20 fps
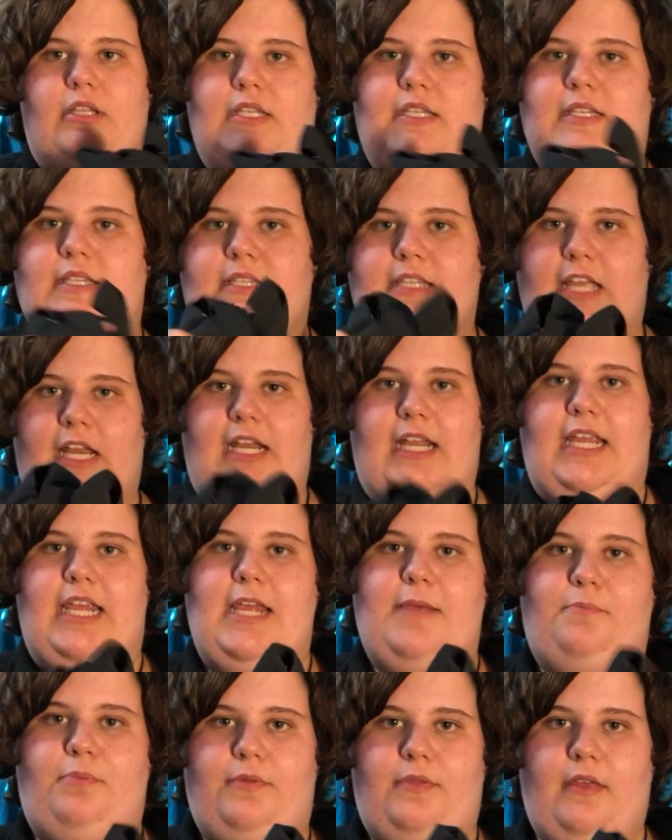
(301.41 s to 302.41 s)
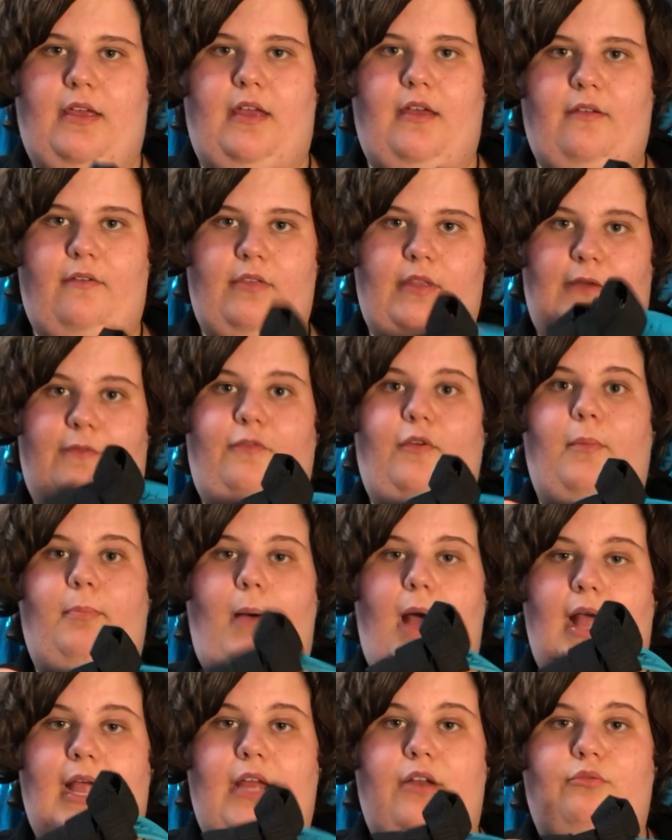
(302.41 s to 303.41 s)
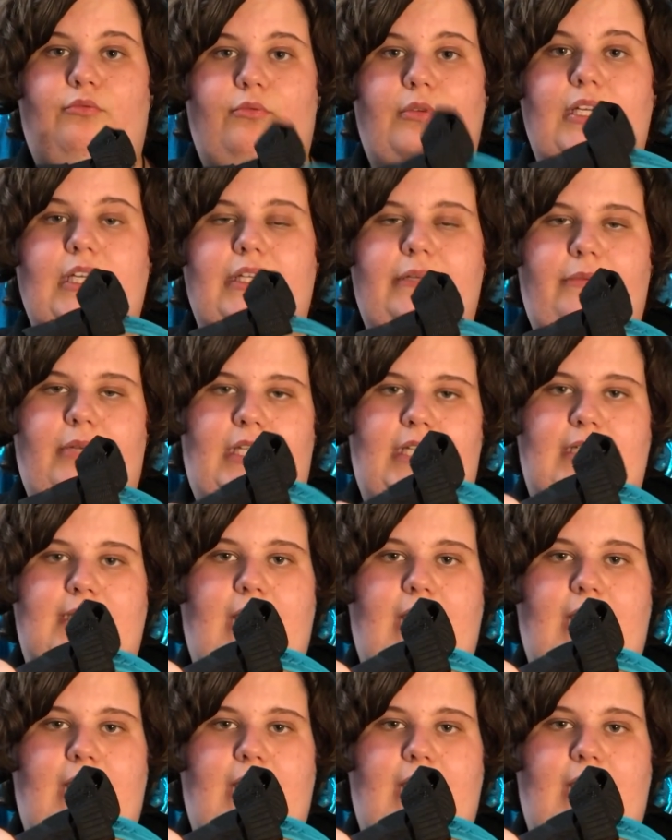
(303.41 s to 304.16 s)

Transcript: This is going to keep the foot pocket really, really